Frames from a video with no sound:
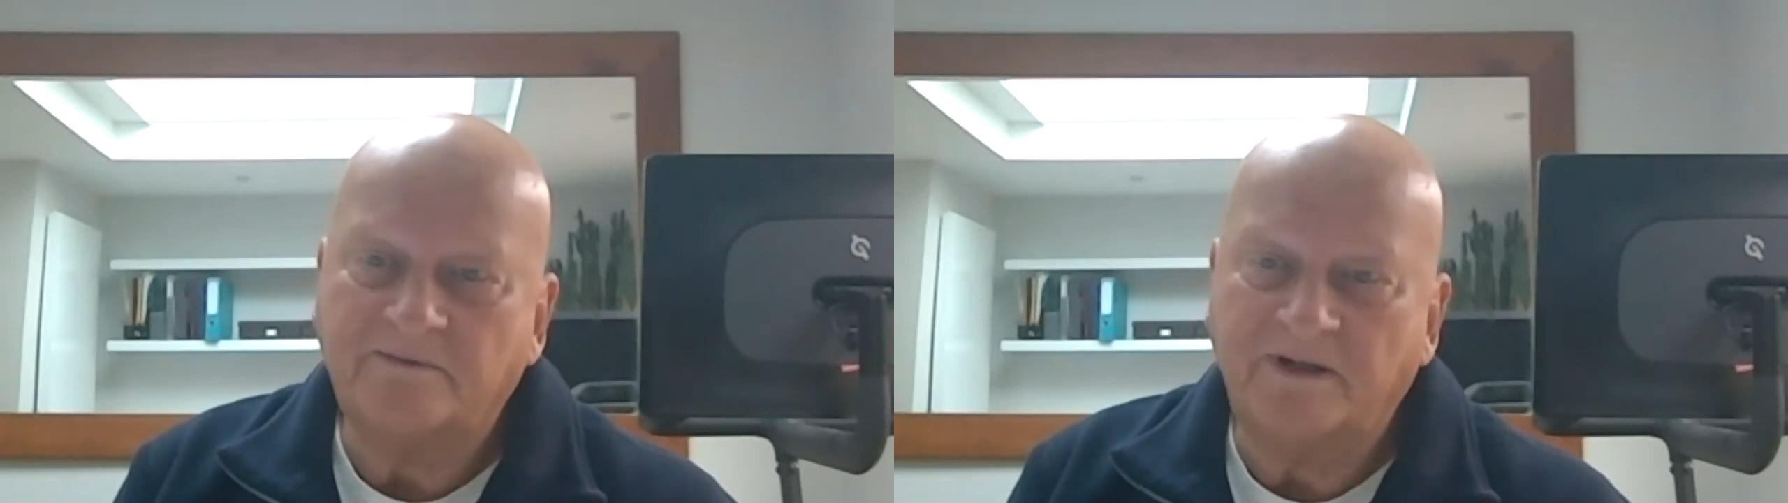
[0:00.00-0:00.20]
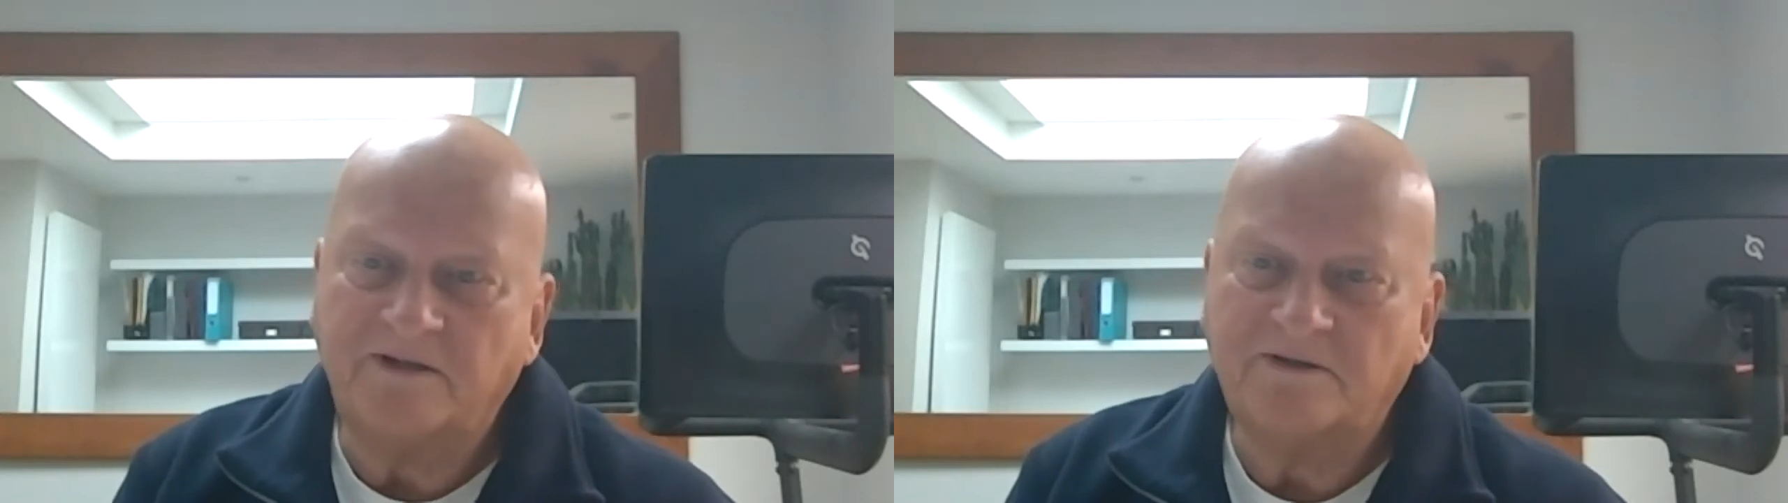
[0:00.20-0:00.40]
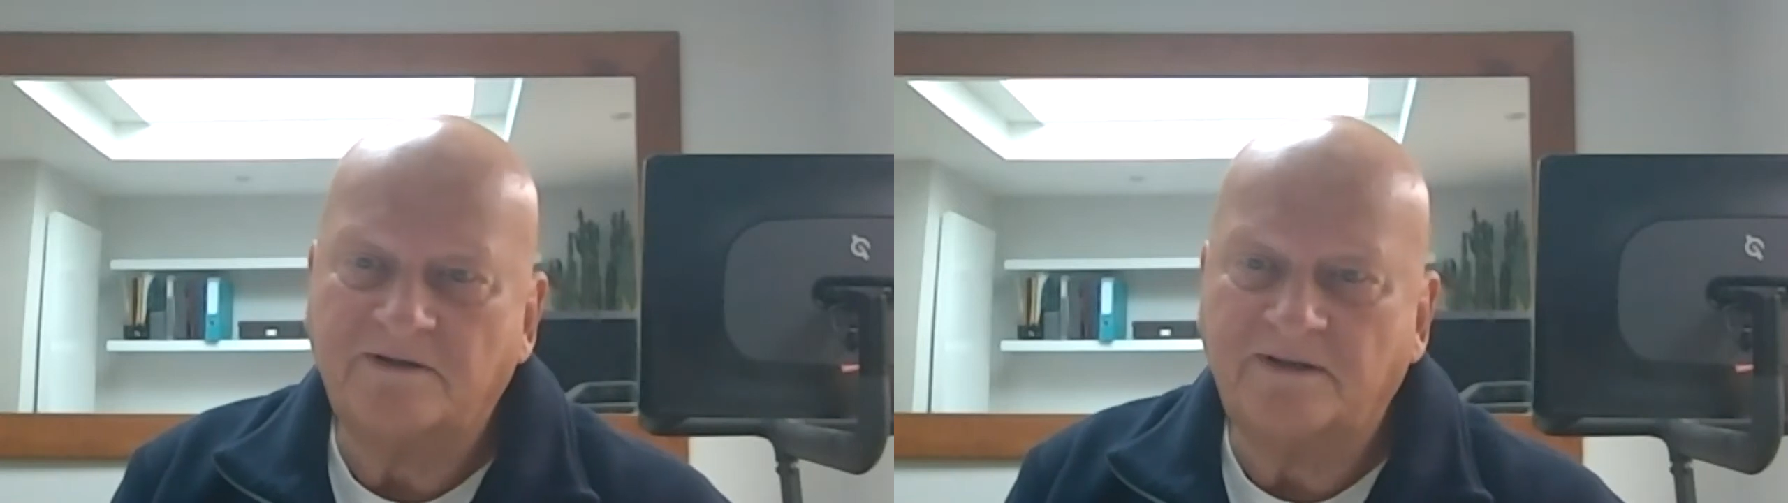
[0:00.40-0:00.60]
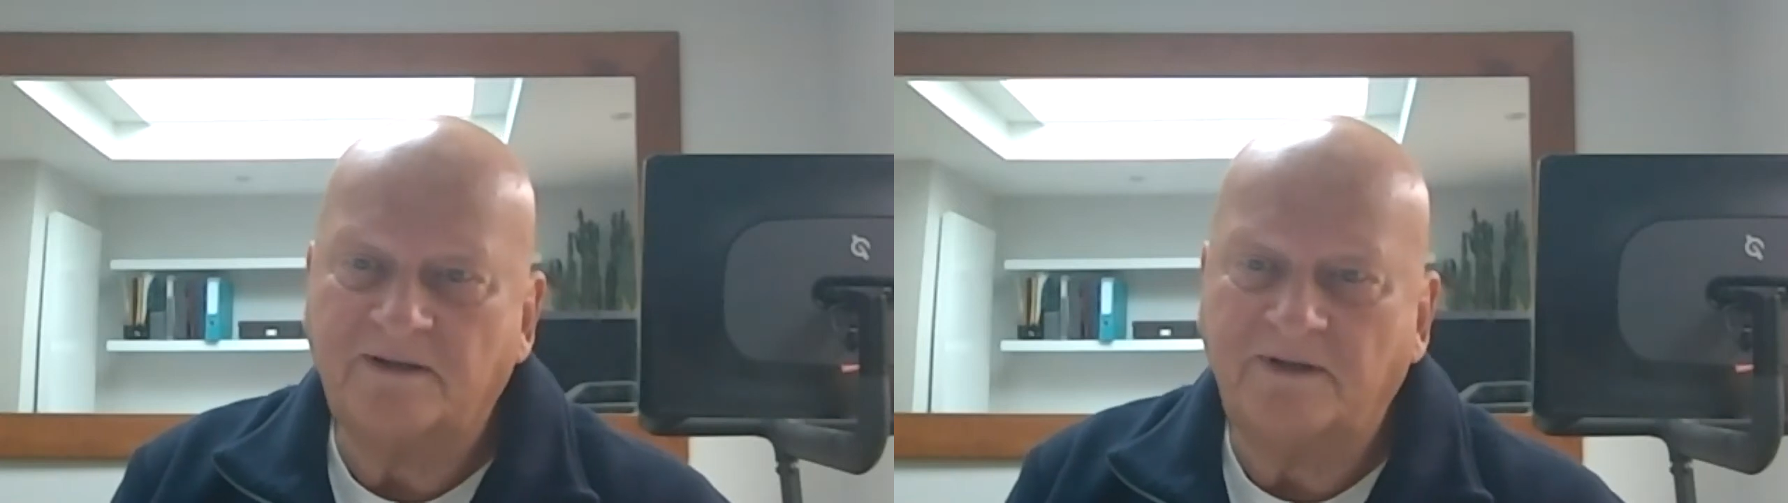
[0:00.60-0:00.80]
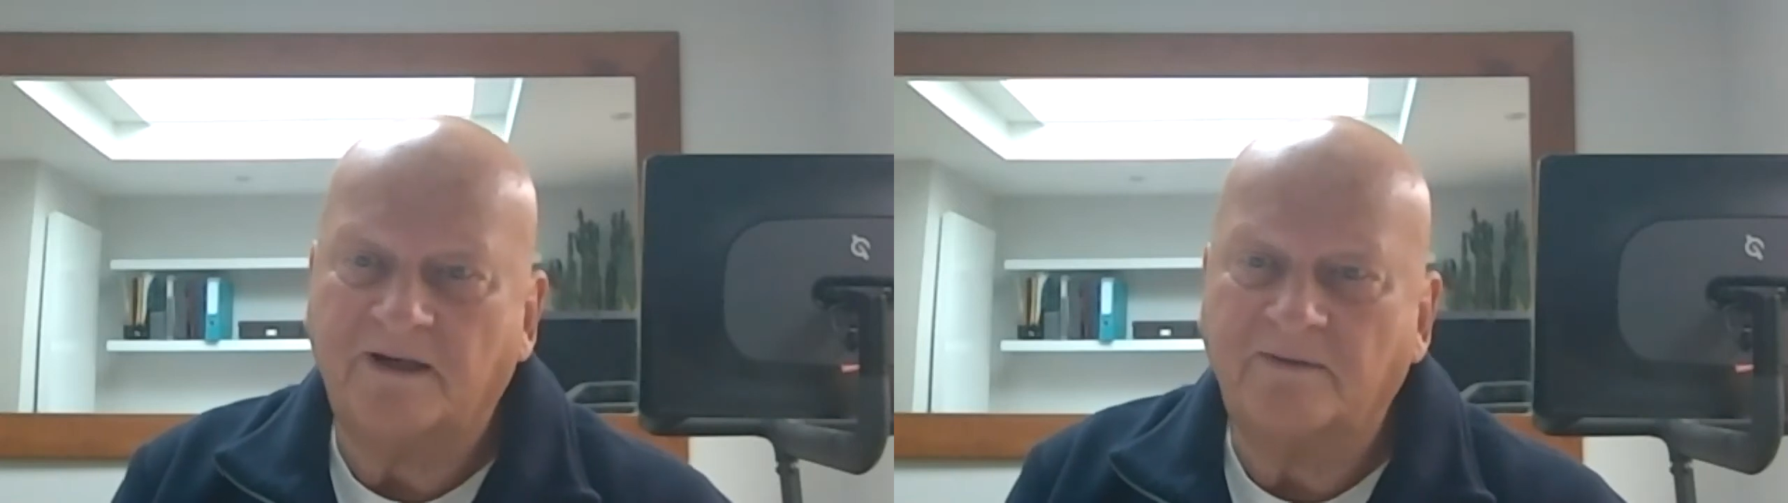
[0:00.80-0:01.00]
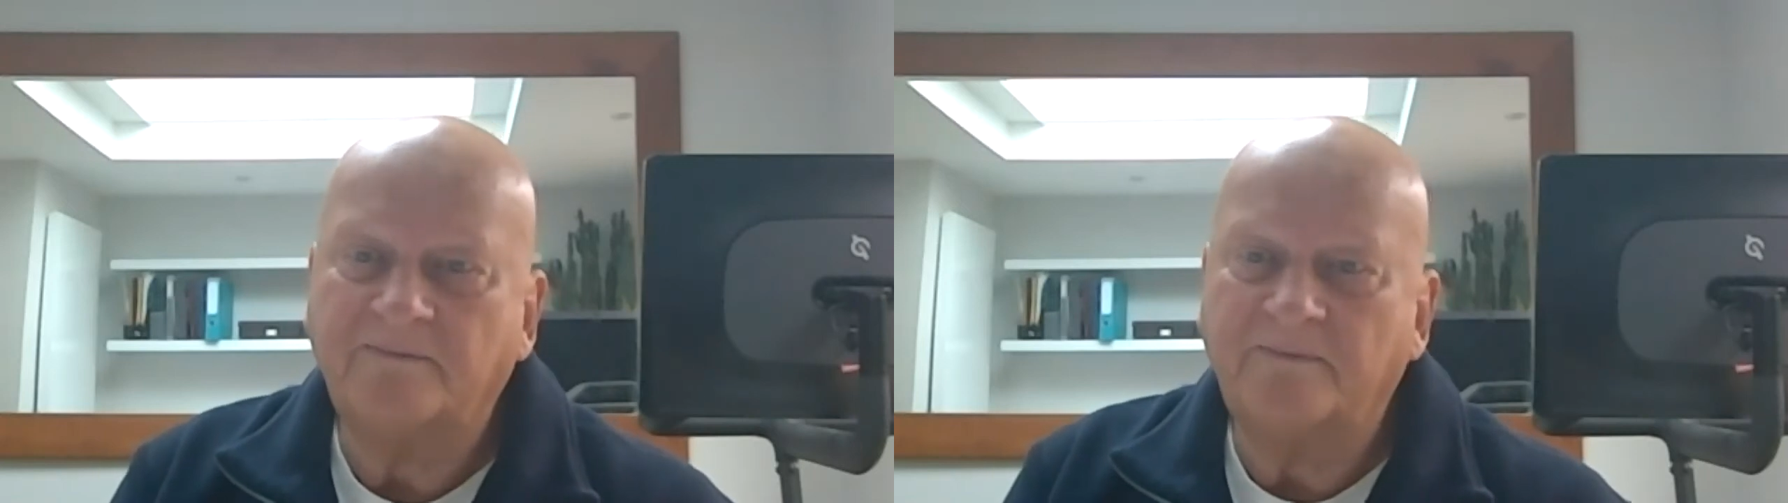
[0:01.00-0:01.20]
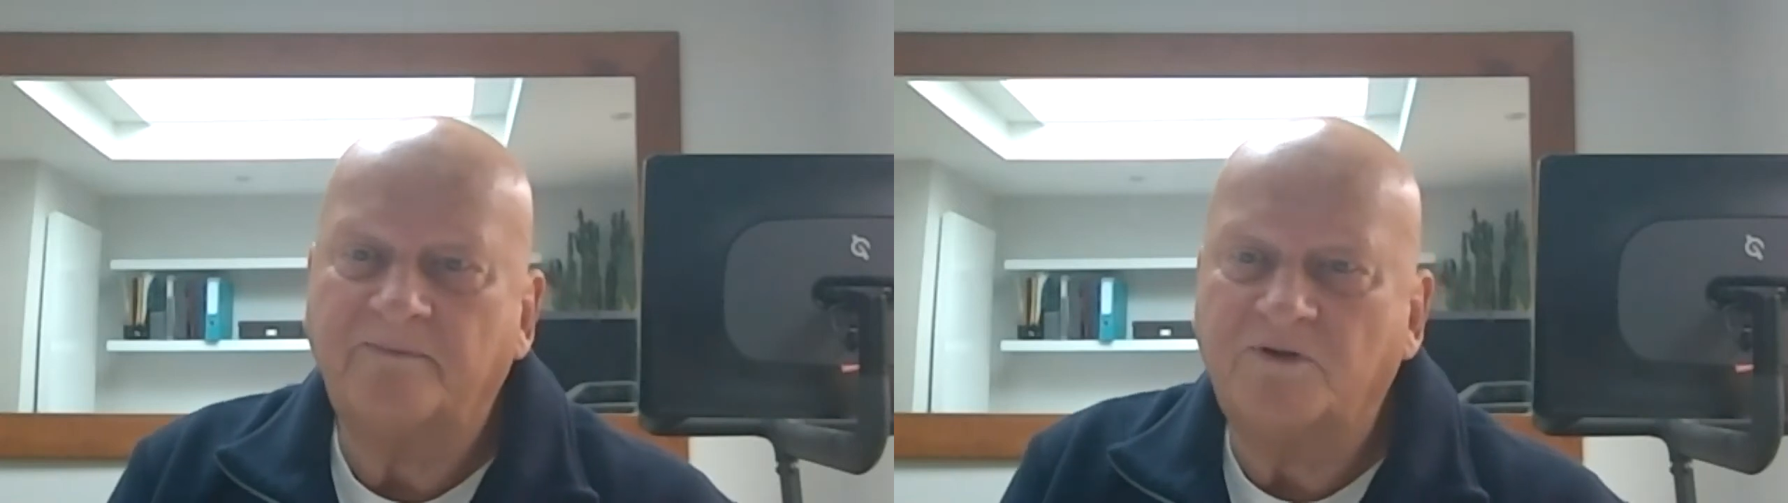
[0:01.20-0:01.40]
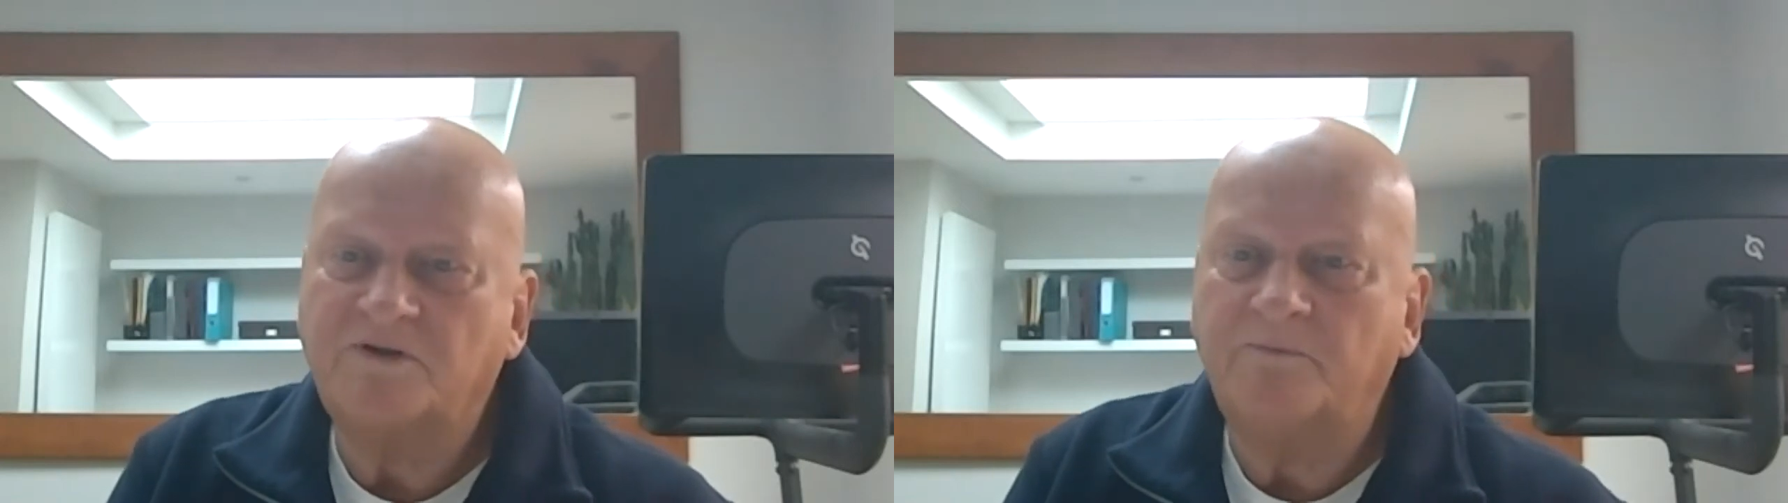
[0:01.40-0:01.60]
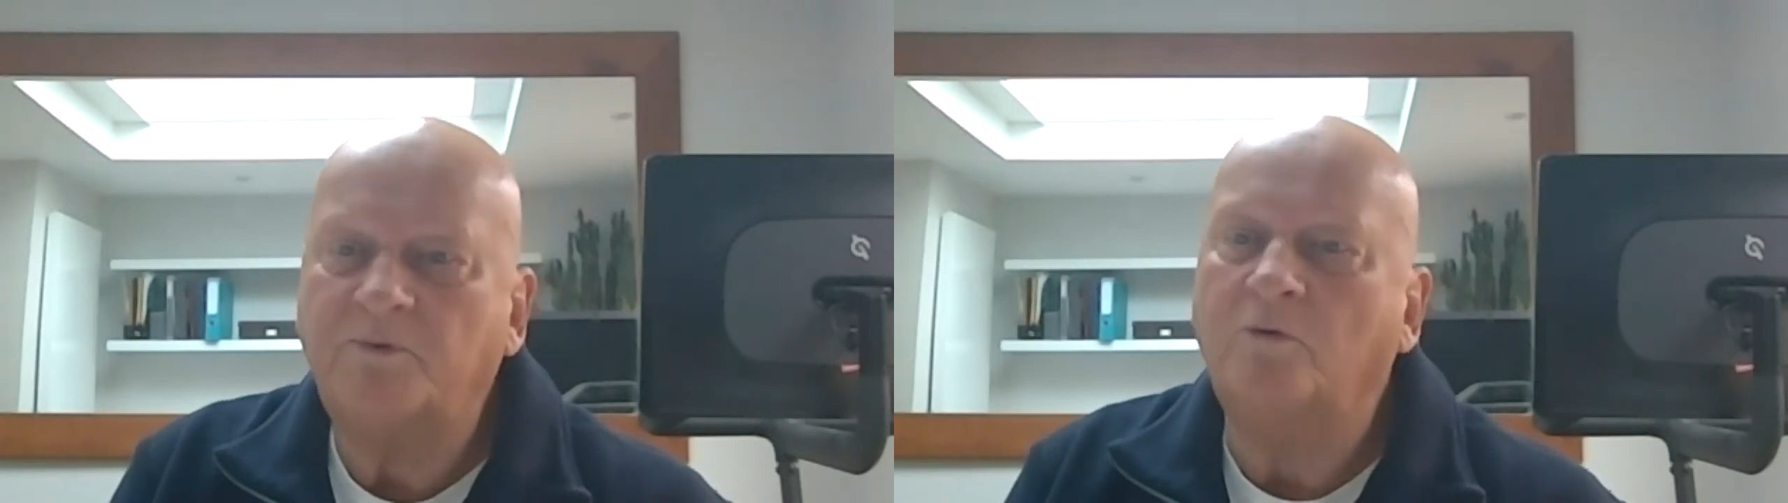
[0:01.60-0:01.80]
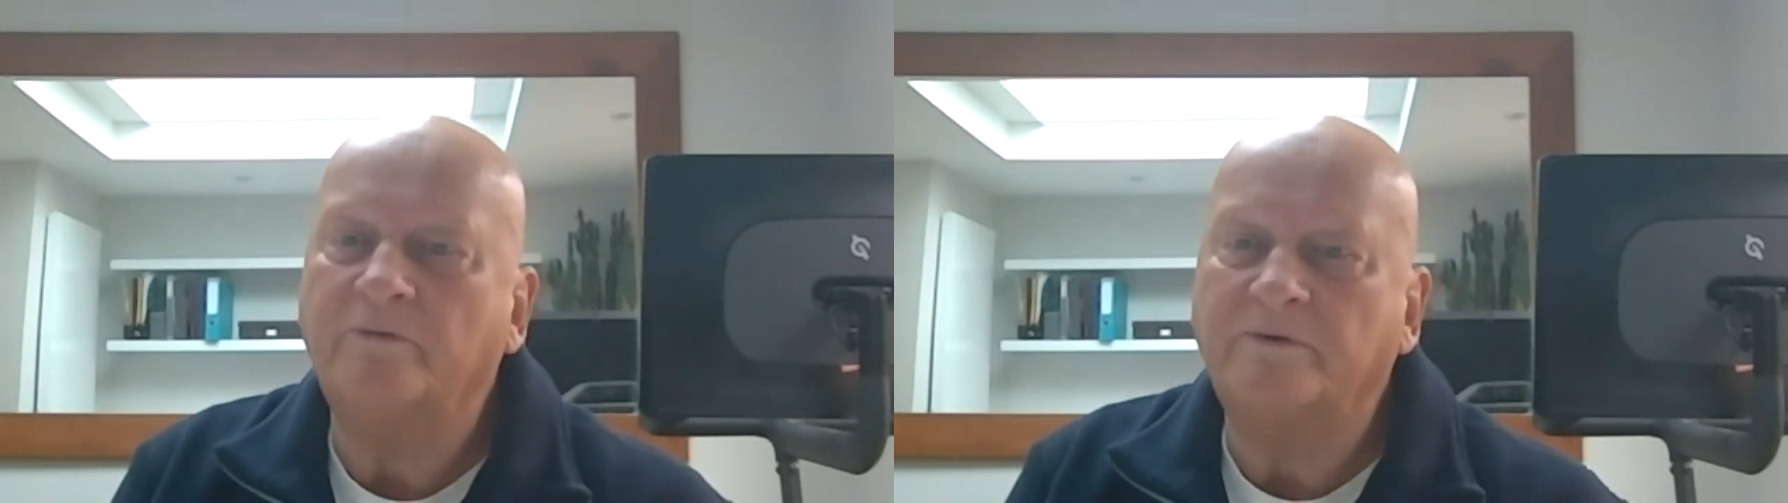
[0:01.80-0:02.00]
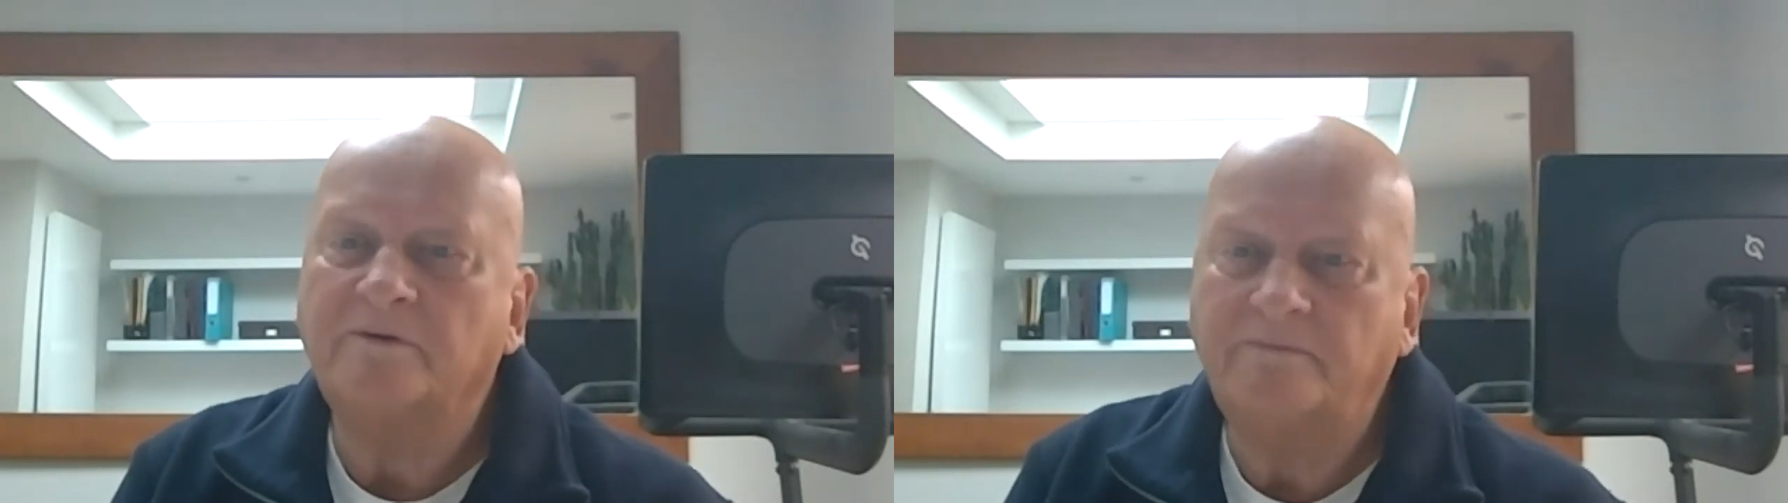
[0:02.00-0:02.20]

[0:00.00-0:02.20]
which was important.